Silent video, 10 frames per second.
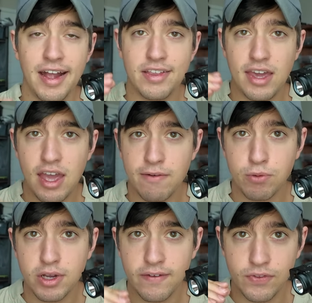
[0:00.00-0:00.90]
and
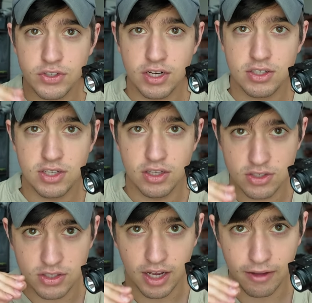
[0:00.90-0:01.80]
every
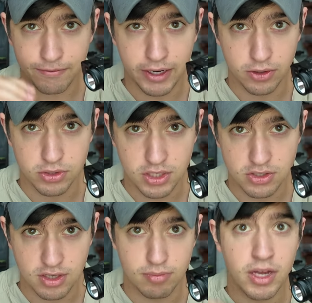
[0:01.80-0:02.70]
citizen's night fighter
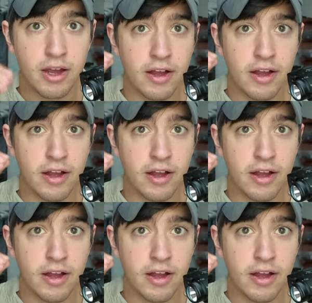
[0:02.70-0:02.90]
system,